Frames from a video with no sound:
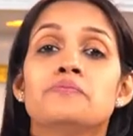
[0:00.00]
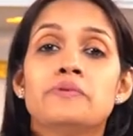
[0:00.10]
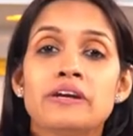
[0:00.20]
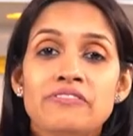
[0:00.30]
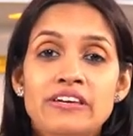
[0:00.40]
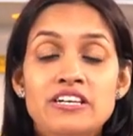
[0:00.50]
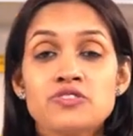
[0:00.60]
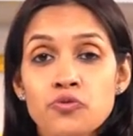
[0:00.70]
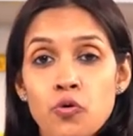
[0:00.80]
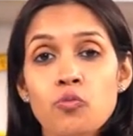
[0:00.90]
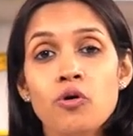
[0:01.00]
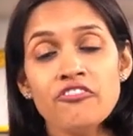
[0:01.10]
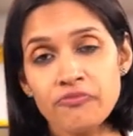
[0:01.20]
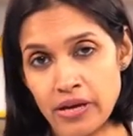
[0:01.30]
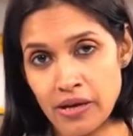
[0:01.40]
previous form
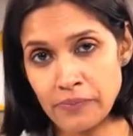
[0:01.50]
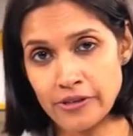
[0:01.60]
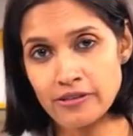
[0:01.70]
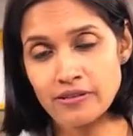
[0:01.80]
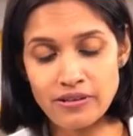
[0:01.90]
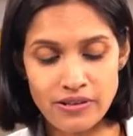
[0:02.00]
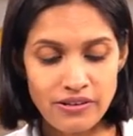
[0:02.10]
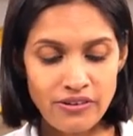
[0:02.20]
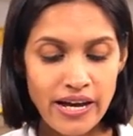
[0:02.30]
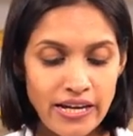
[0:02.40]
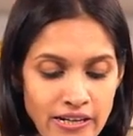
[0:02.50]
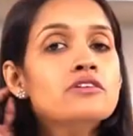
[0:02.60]
of paper, right?